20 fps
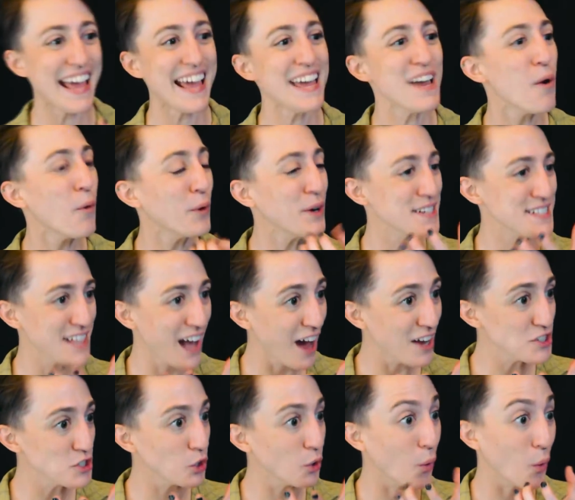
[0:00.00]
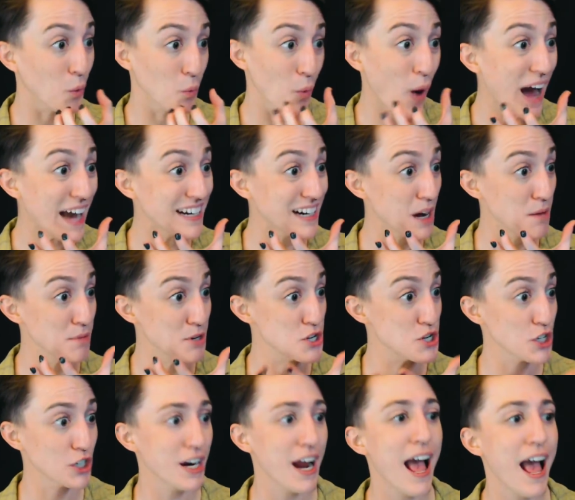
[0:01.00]
A horizontal or wide
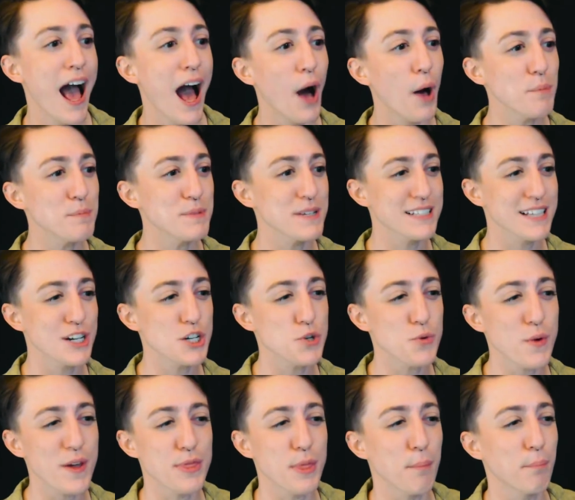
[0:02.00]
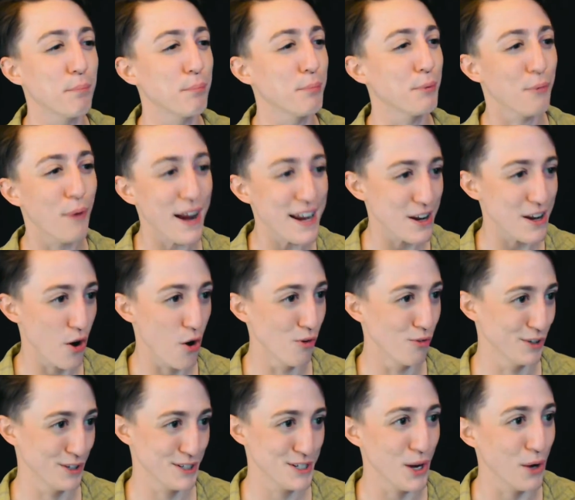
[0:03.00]
embouchure helps accentuate the bright
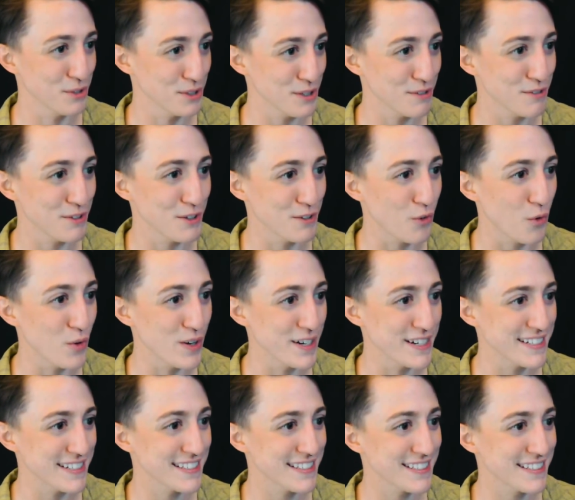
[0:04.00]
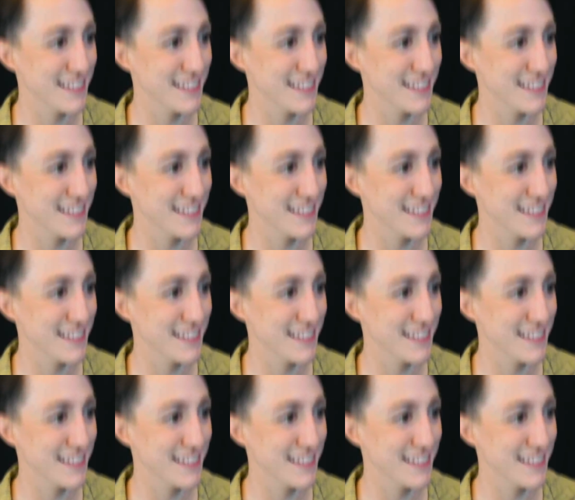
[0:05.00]
overtones of your voice.